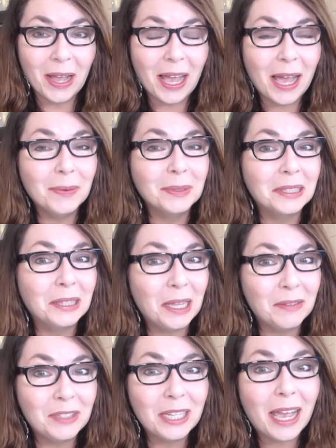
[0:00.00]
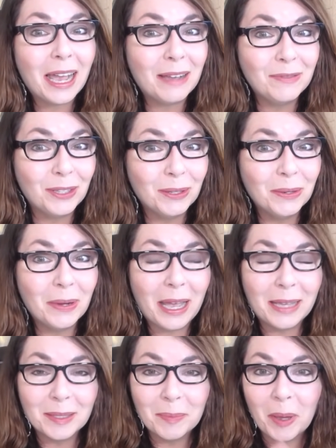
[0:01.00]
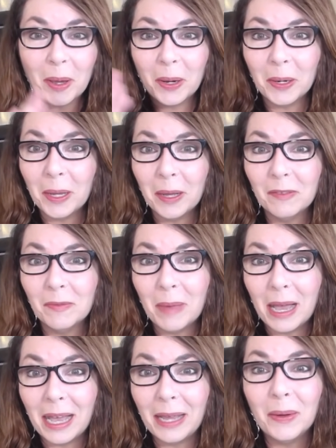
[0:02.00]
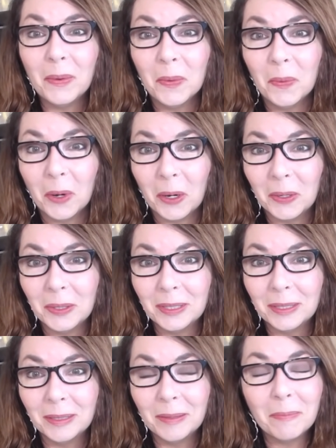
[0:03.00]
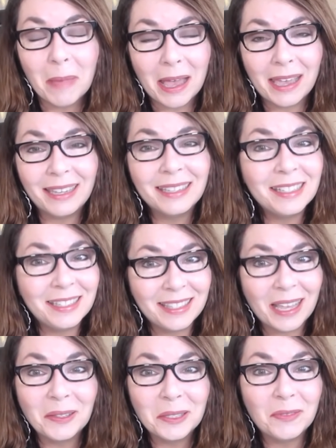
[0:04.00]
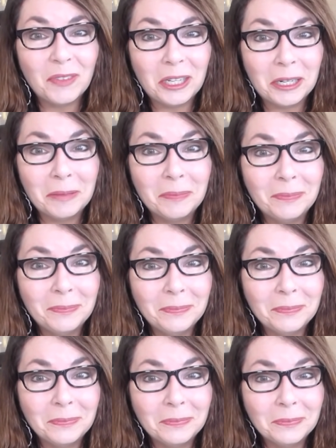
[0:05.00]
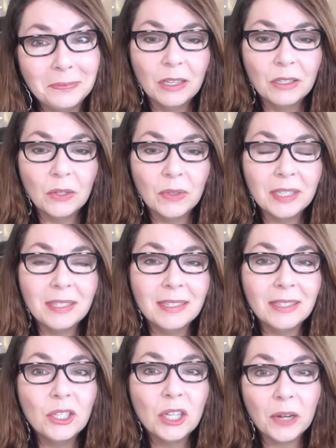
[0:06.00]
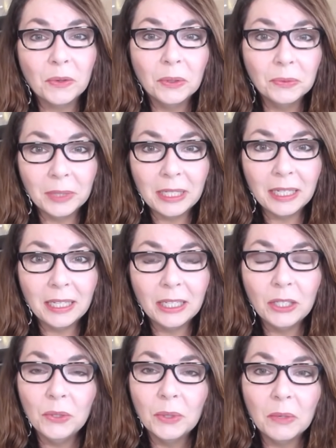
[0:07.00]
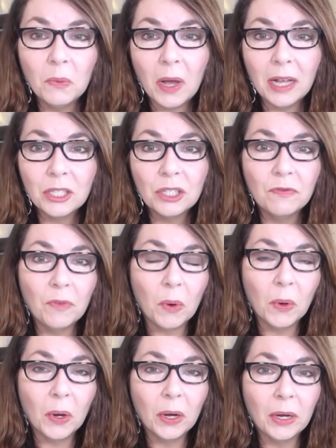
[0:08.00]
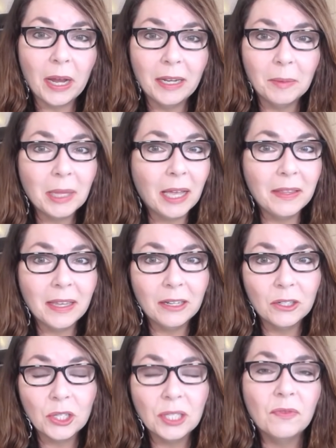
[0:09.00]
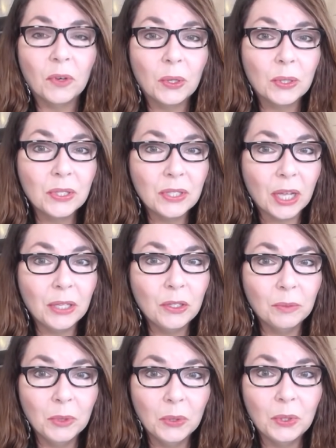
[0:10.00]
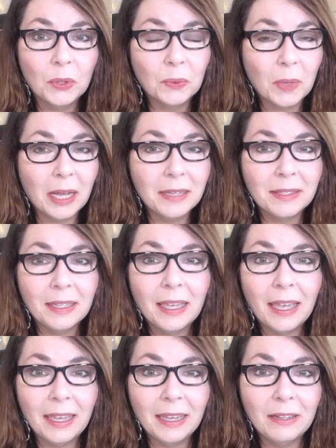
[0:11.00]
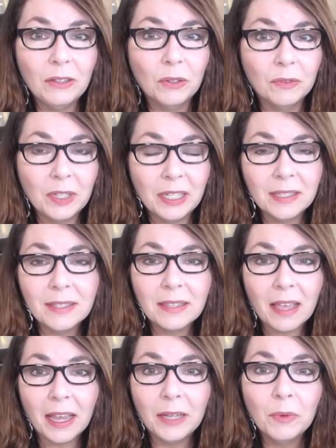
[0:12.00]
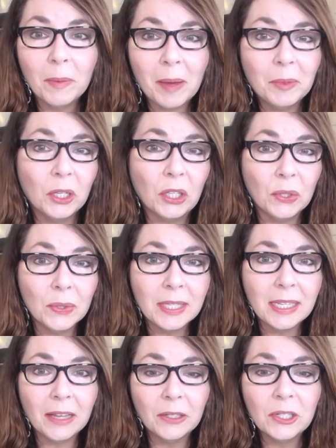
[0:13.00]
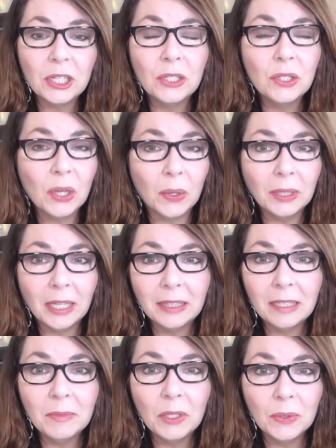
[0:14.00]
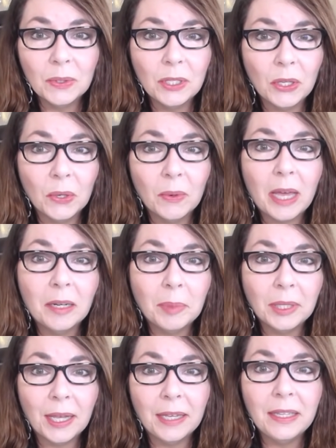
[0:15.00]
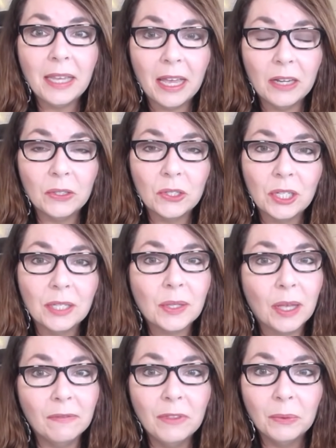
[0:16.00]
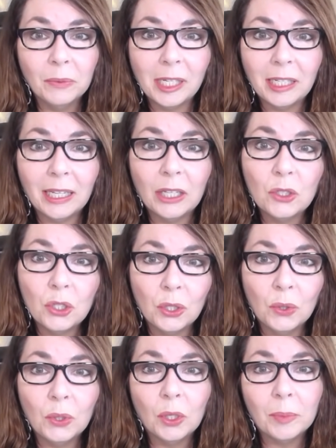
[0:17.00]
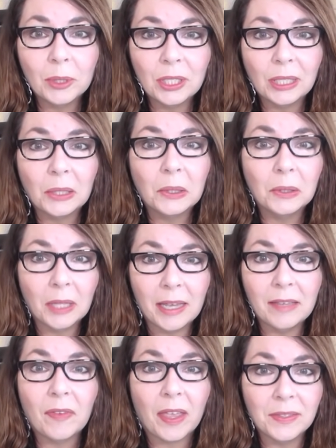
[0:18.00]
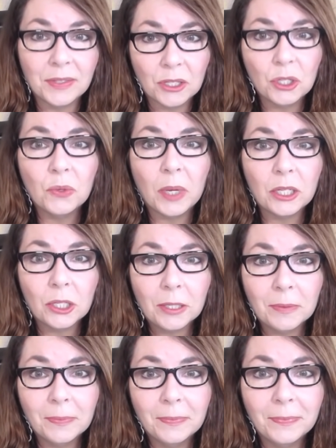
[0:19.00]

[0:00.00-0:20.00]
I would love to have you as a part of my world, my Stellasphere. So this is a general reading you can watch for and apply the energies for your sun, your moon, your rising, and your Venus sign. Remember to use the energies, don't let them use you, and apply the energies of the reading to your particular life and situation.